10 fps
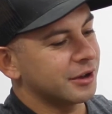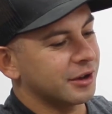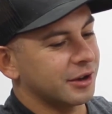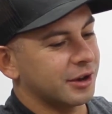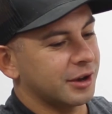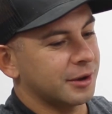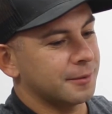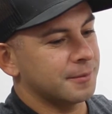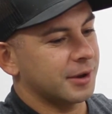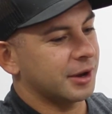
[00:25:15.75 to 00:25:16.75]
I
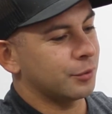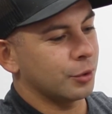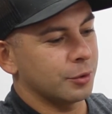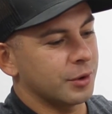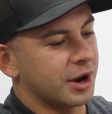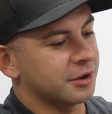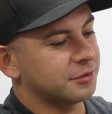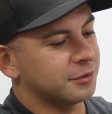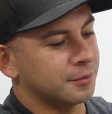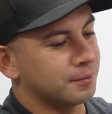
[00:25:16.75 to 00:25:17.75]
had road rash
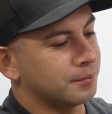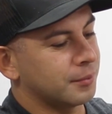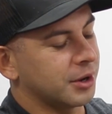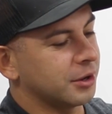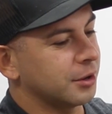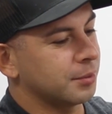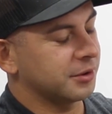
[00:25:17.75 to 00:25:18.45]
from my hip.